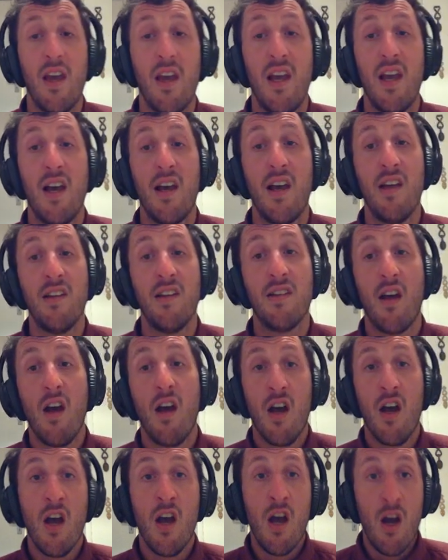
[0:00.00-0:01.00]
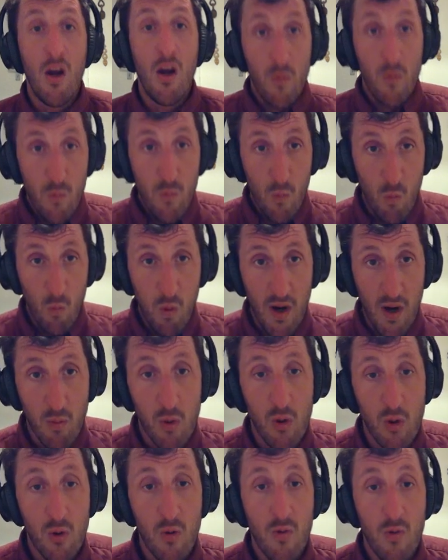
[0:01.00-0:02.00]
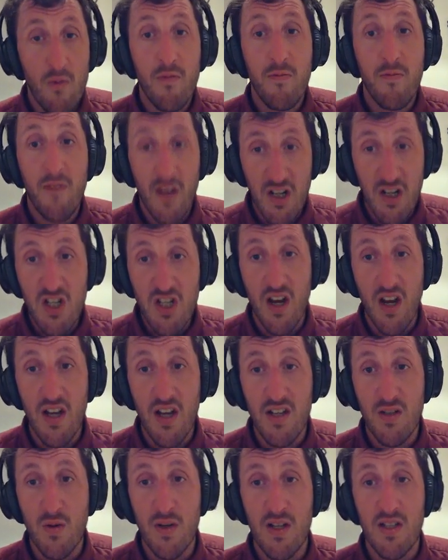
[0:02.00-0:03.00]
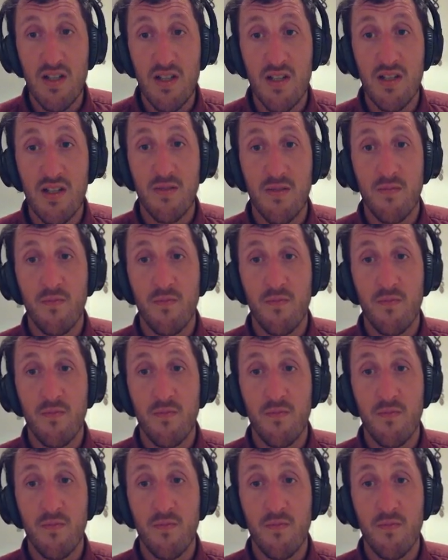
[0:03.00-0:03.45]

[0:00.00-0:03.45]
Is we will finish tonight's quiz.